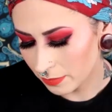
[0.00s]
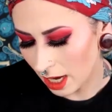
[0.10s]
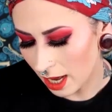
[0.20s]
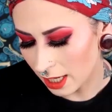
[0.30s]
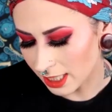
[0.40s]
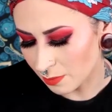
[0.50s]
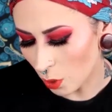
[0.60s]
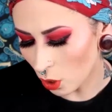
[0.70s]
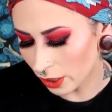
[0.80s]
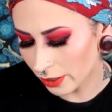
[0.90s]
It says
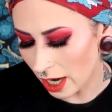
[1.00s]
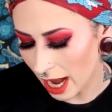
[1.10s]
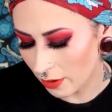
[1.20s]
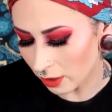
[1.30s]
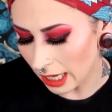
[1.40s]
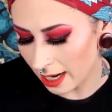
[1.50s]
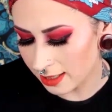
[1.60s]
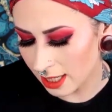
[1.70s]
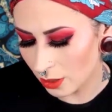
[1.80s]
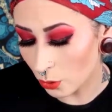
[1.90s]
polar night
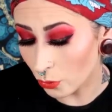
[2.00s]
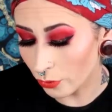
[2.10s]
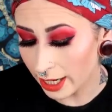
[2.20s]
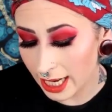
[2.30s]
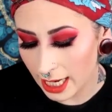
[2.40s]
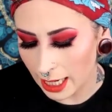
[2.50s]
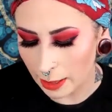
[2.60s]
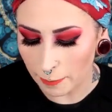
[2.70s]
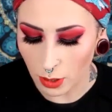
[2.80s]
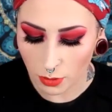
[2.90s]
relaxing
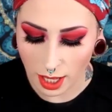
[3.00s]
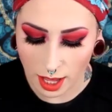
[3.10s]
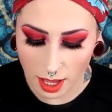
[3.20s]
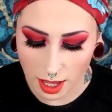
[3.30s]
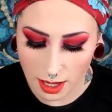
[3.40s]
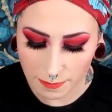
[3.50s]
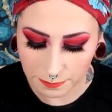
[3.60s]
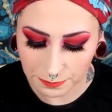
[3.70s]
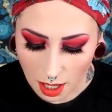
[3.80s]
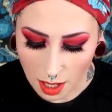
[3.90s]
cream. Okay,
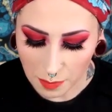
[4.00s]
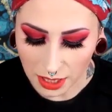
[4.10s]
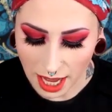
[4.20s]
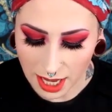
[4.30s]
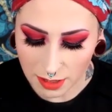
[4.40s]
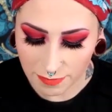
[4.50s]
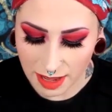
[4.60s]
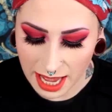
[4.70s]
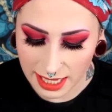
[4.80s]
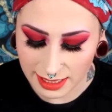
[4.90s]
apply on
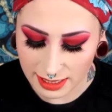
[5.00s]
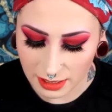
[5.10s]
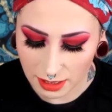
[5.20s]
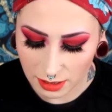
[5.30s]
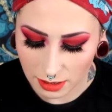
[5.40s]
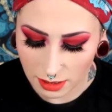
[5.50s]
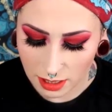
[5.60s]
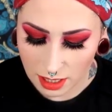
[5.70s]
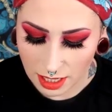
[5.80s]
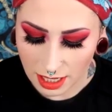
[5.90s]
face
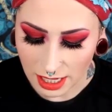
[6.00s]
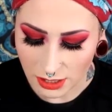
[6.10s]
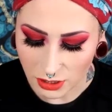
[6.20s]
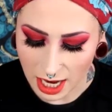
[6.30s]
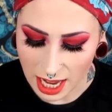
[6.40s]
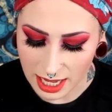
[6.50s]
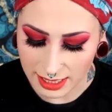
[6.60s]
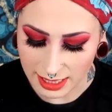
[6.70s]
and dry